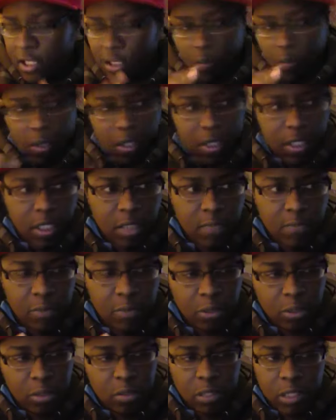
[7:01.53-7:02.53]
started getting
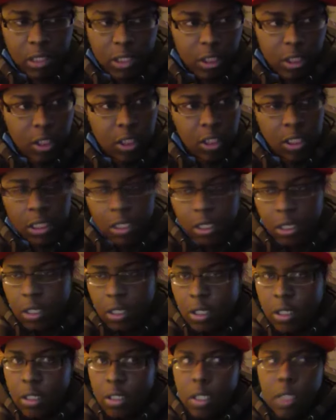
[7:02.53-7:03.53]
blurry and shit.
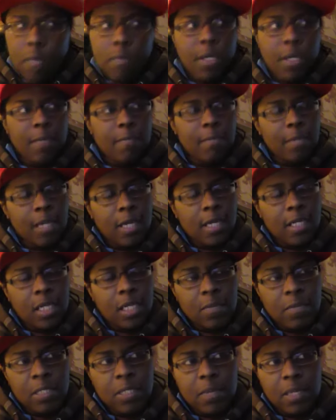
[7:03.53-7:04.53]
I'm like, man,
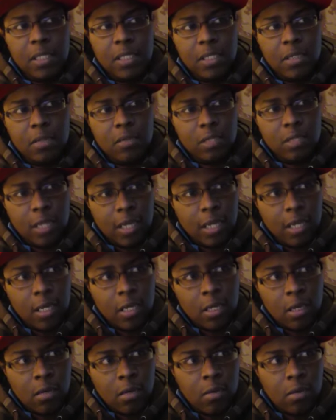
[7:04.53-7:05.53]
damn, it's about to go
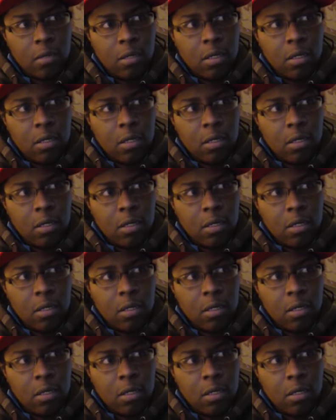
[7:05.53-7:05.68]
down.